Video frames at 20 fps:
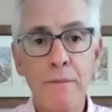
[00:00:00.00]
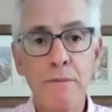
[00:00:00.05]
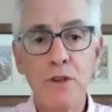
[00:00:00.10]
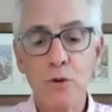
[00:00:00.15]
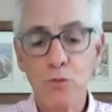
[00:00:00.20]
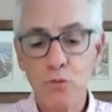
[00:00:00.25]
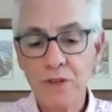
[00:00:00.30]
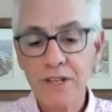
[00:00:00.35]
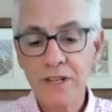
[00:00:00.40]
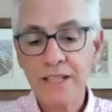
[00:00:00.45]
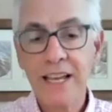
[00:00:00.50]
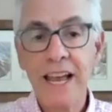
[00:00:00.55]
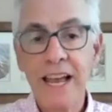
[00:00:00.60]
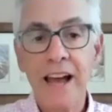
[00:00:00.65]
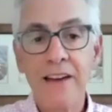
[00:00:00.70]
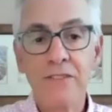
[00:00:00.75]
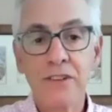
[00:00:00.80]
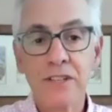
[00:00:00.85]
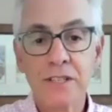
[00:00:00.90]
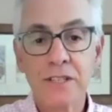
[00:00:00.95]
you really
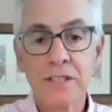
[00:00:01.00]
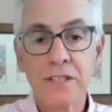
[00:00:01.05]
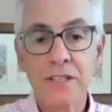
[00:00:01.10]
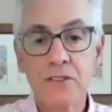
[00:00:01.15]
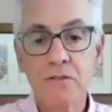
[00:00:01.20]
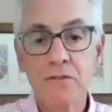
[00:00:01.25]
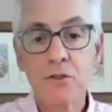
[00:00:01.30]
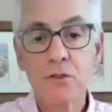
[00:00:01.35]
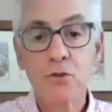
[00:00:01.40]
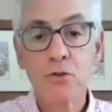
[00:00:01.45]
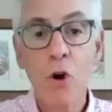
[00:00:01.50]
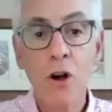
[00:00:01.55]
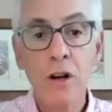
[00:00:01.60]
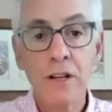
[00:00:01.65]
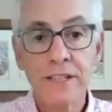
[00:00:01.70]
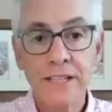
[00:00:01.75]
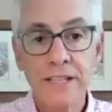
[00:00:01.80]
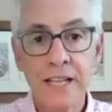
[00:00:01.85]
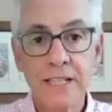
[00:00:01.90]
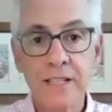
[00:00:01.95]
have a strong
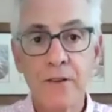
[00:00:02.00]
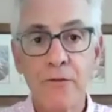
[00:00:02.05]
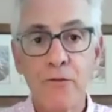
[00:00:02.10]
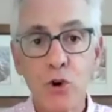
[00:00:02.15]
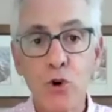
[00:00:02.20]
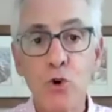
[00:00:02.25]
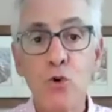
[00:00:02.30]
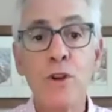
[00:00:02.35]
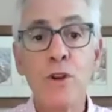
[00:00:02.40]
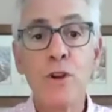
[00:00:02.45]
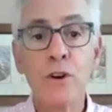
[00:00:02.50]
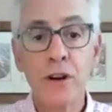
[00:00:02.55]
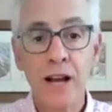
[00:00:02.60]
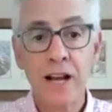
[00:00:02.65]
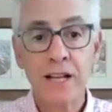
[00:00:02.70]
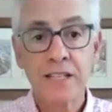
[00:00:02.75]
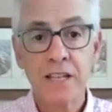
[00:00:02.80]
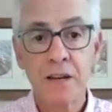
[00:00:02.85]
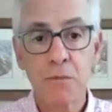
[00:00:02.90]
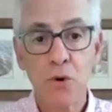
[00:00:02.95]
sense of who your
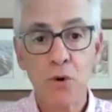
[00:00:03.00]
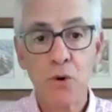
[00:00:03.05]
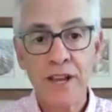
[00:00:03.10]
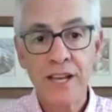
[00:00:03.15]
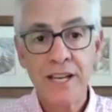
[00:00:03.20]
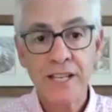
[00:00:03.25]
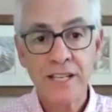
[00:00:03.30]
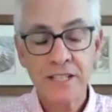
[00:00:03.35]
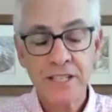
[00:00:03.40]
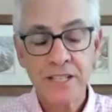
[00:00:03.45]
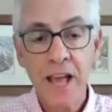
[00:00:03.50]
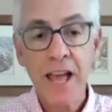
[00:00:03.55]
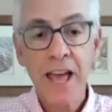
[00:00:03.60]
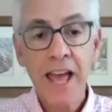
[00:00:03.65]
customer is,